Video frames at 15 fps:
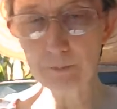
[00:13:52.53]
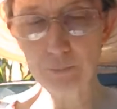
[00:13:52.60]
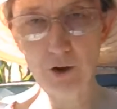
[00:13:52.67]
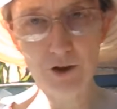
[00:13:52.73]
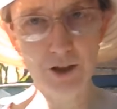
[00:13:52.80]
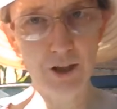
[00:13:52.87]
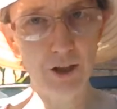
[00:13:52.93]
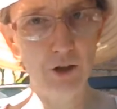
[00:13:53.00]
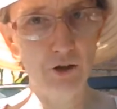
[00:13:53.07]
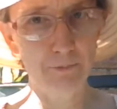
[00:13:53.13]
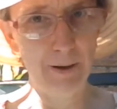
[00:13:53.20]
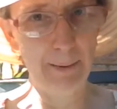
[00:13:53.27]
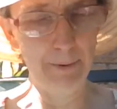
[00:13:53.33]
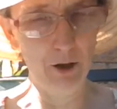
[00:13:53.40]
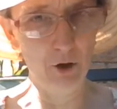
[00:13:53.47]
prostitute
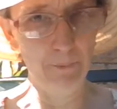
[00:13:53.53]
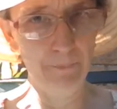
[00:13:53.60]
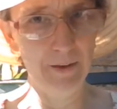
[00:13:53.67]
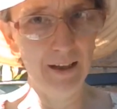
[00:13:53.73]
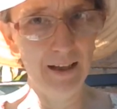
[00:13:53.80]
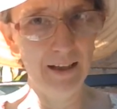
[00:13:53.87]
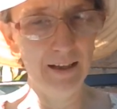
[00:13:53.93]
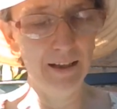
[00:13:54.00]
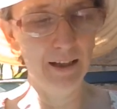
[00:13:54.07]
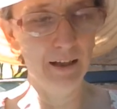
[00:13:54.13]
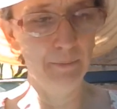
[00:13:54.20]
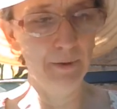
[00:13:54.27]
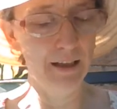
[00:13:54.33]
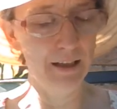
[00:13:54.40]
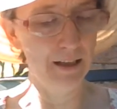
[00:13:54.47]
Babylon in
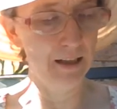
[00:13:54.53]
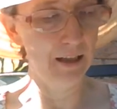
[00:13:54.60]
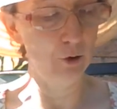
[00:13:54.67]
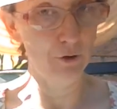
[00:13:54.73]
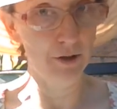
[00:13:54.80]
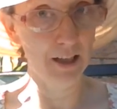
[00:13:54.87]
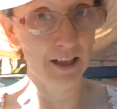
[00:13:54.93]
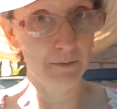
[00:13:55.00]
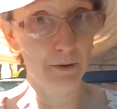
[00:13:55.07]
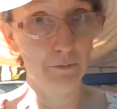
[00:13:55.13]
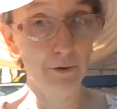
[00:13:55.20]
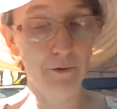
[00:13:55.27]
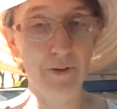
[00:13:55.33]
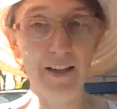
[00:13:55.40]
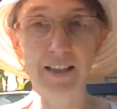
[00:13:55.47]
the Old Testament
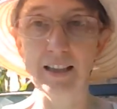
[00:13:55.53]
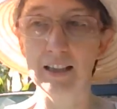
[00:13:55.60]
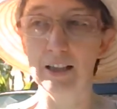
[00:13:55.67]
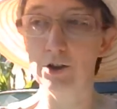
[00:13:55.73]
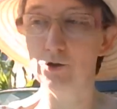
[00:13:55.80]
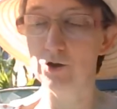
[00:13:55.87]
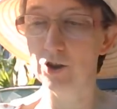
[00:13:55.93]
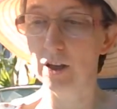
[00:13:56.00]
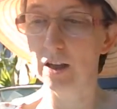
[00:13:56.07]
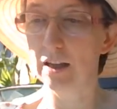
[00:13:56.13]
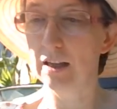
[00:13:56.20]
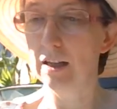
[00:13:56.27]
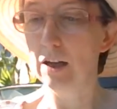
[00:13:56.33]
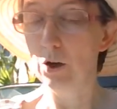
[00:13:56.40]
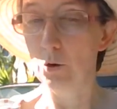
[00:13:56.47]
prophetic literature
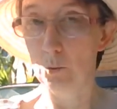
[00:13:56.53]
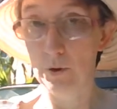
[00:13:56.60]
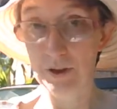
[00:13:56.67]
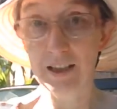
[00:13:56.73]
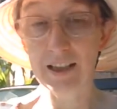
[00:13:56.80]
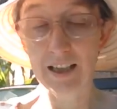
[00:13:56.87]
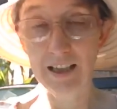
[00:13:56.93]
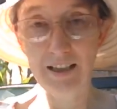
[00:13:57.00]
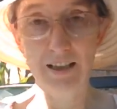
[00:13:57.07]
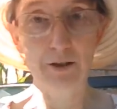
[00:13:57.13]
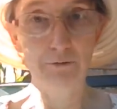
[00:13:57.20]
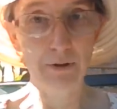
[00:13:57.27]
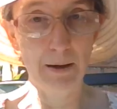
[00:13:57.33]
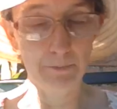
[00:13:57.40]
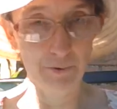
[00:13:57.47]
was intended
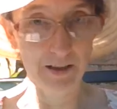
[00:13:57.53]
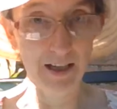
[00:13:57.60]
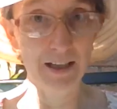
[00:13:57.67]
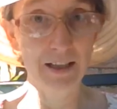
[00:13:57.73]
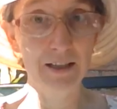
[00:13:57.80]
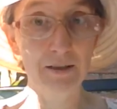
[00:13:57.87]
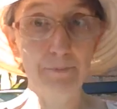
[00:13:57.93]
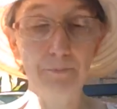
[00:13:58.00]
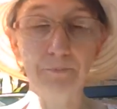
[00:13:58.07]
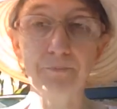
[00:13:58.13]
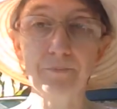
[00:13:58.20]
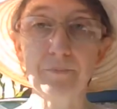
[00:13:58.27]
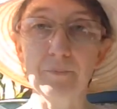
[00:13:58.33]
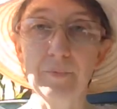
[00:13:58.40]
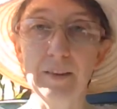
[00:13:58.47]
to represent
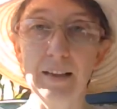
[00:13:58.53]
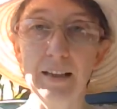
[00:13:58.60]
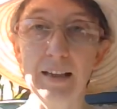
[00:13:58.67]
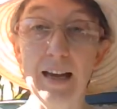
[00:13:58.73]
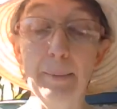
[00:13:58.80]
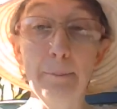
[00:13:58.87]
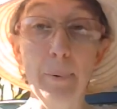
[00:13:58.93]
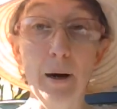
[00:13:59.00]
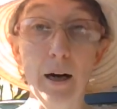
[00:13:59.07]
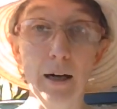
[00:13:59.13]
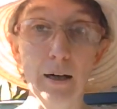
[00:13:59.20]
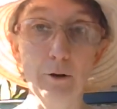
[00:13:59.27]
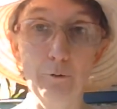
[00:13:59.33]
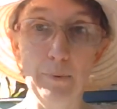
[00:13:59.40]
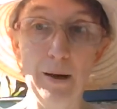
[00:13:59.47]
the
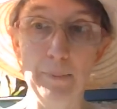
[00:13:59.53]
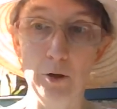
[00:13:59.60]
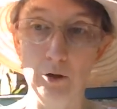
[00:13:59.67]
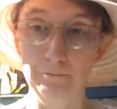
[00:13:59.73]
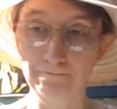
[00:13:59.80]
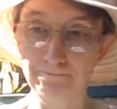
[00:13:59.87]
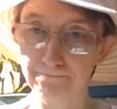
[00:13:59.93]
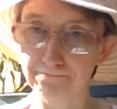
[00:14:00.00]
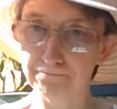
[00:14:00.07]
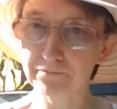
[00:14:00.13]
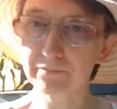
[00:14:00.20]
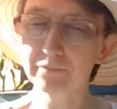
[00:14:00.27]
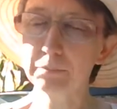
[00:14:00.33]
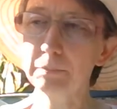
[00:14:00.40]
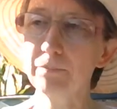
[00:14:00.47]
empire of Babylon,
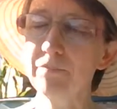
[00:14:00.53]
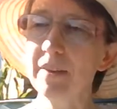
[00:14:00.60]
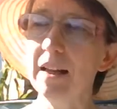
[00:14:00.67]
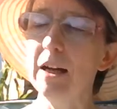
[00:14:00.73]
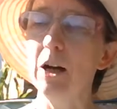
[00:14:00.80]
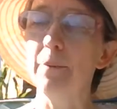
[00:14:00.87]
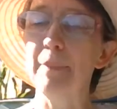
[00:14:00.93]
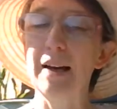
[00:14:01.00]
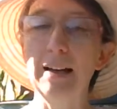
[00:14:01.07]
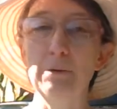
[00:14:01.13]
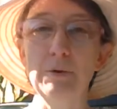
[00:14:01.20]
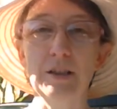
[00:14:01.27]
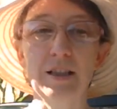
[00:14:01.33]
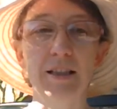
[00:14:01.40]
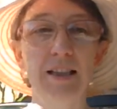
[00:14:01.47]
and it
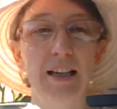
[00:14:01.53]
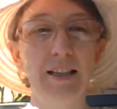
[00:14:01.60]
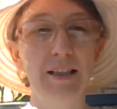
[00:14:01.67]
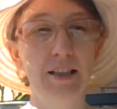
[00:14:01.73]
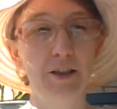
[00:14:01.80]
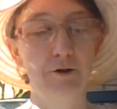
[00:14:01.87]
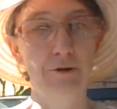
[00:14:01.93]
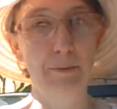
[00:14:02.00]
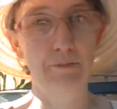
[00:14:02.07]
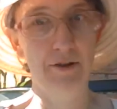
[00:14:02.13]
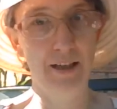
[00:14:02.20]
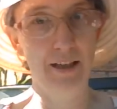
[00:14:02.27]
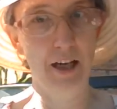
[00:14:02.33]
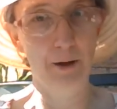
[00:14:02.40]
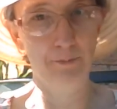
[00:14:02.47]
was intended to
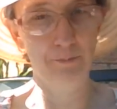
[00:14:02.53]
represent her